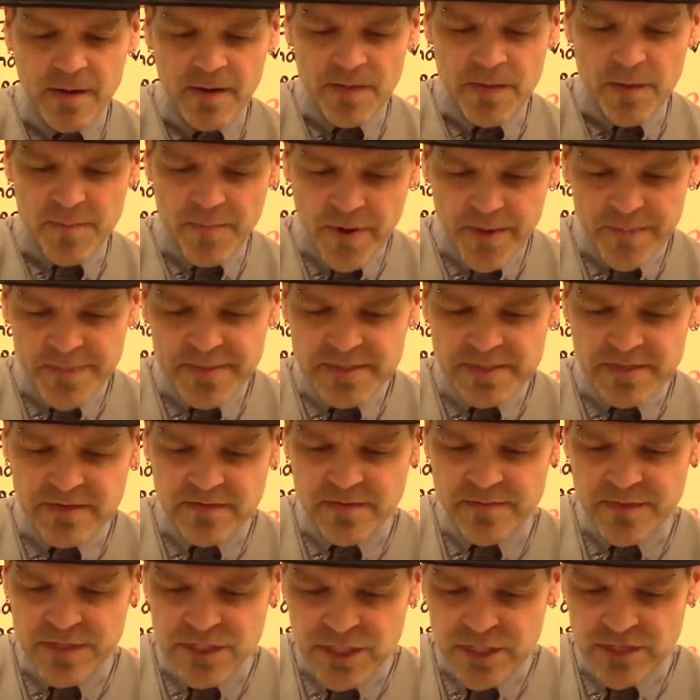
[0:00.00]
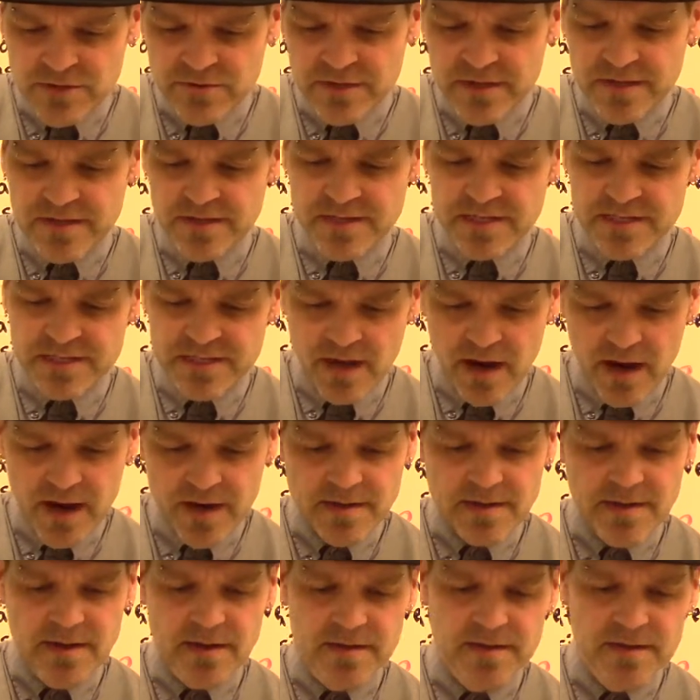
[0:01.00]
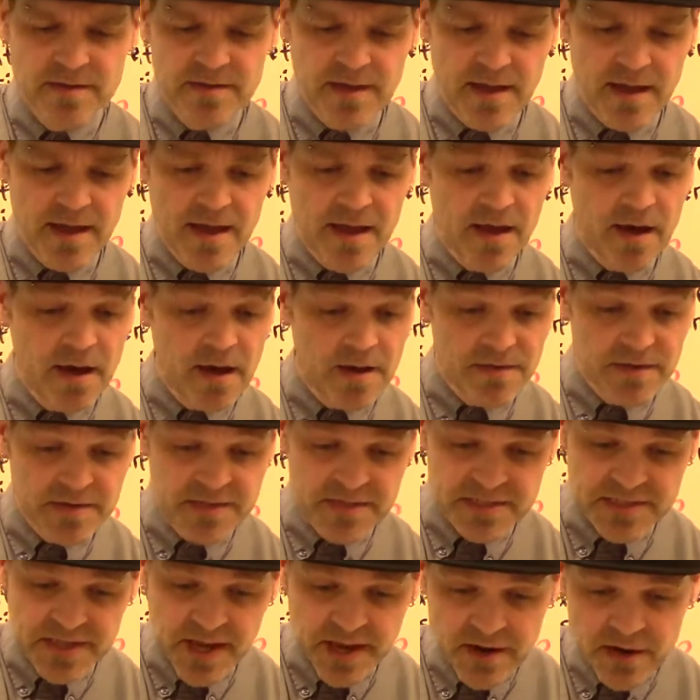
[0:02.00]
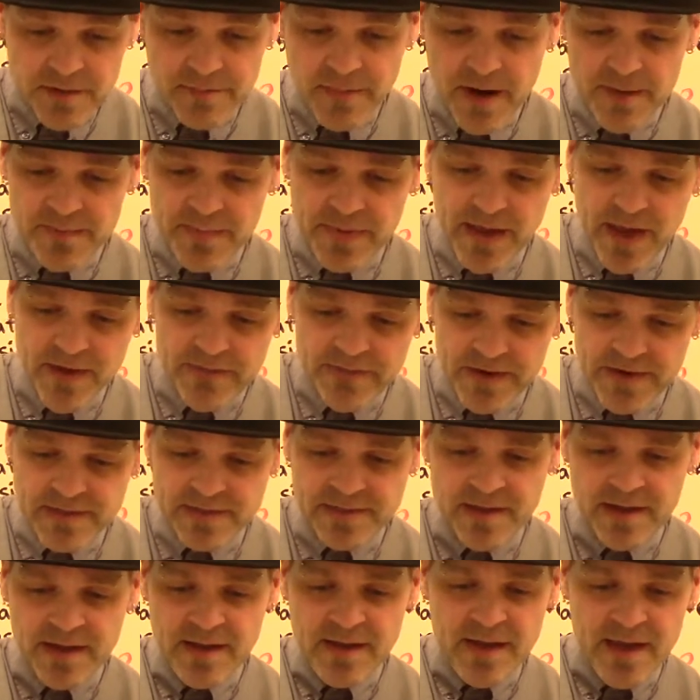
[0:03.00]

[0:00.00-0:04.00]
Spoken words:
The purpose of the machinery, the designer might be evident,